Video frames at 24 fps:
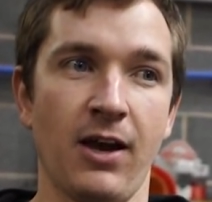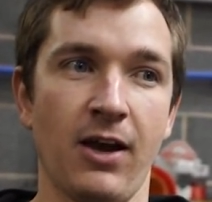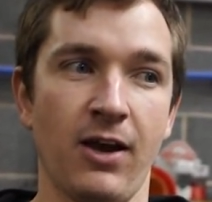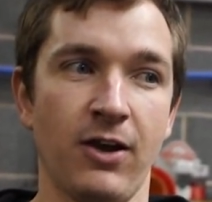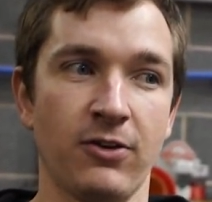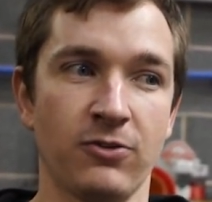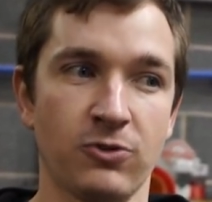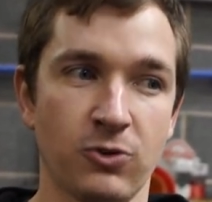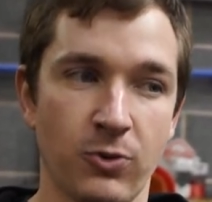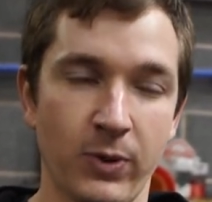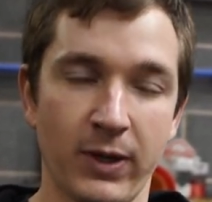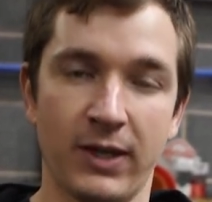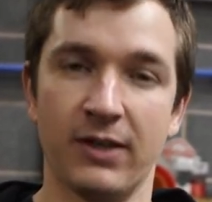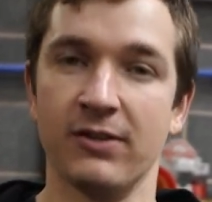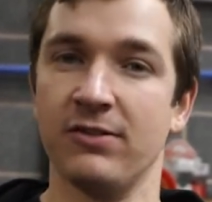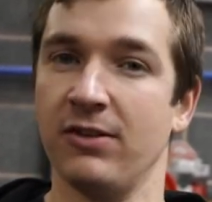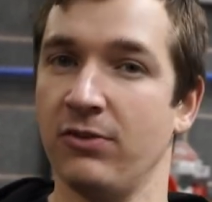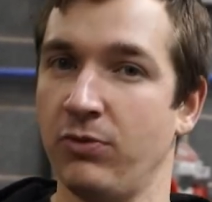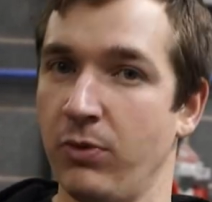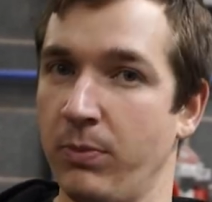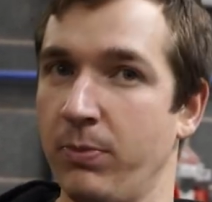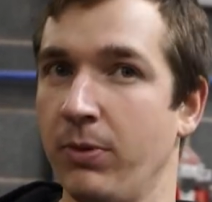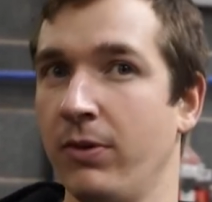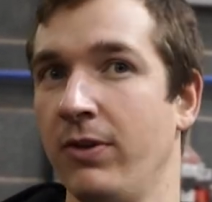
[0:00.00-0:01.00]
as quick as
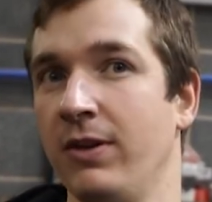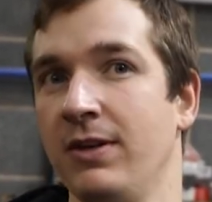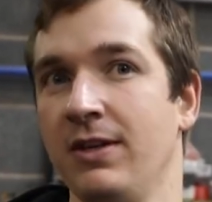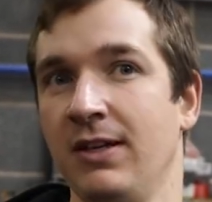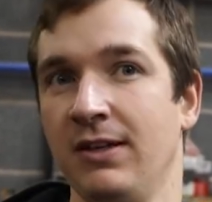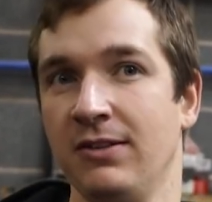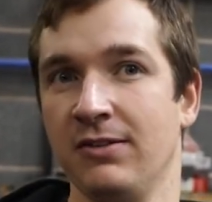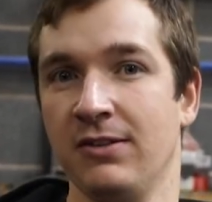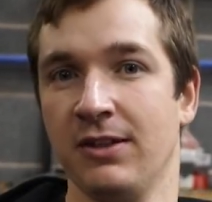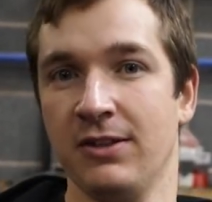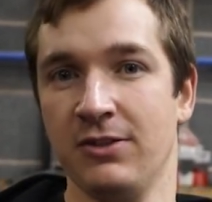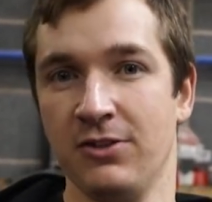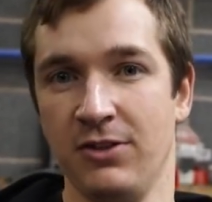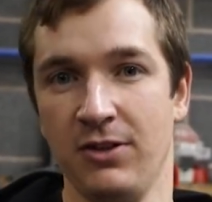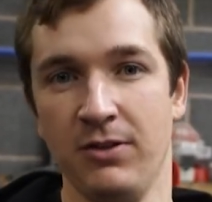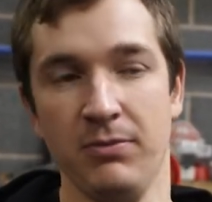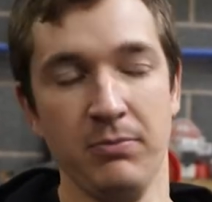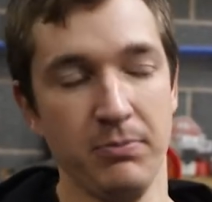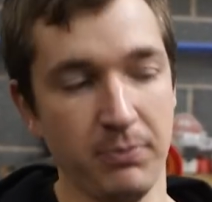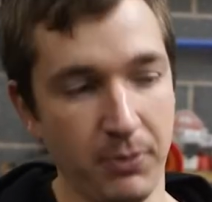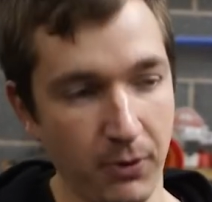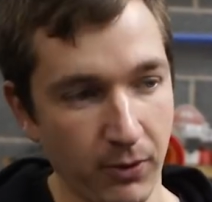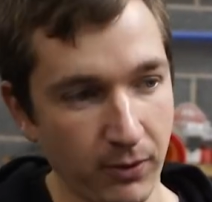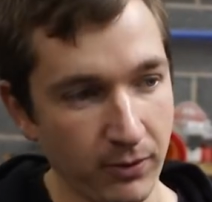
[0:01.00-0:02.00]
if we put the diesel engine in.
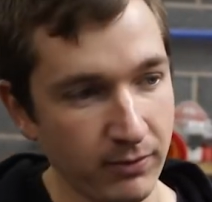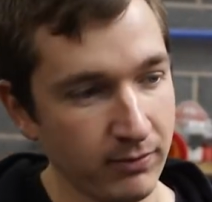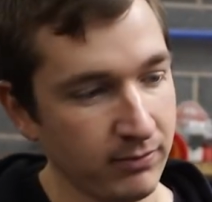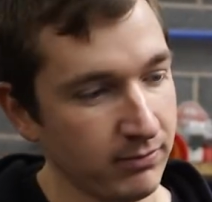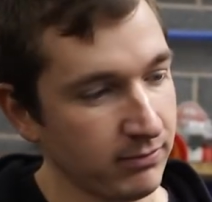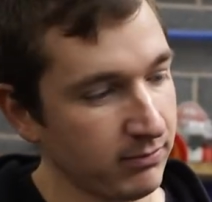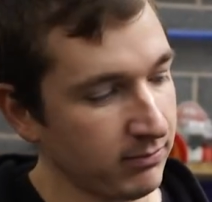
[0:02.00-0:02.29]
But